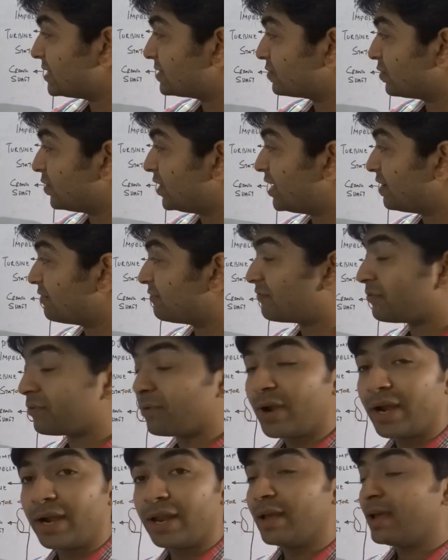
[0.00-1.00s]
it's only a
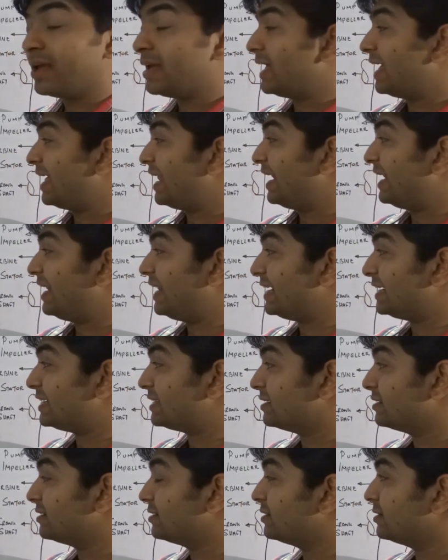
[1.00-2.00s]
fluid
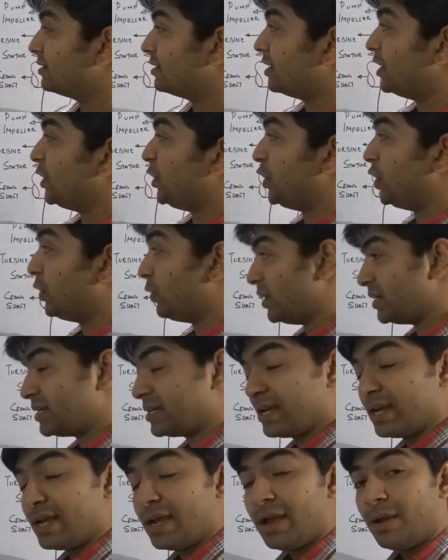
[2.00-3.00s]
linked unit.
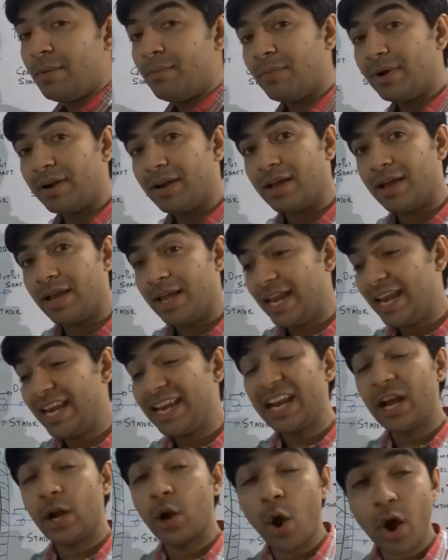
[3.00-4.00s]
But
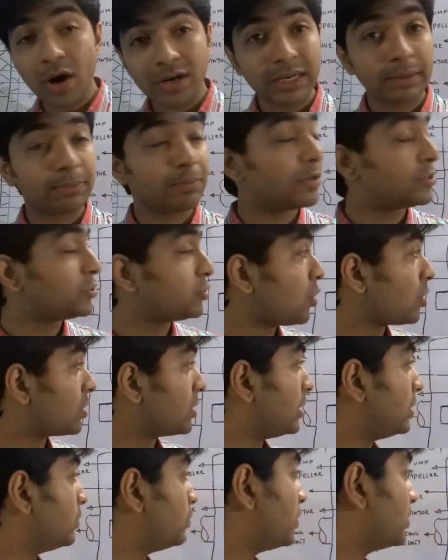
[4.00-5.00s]
in a locked up
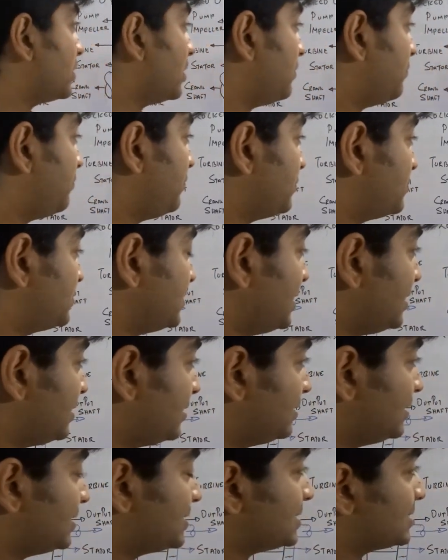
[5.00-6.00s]
torque converter, if you see,
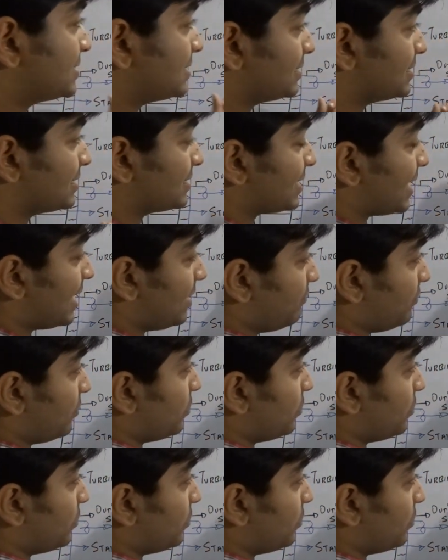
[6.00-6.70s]
this is the side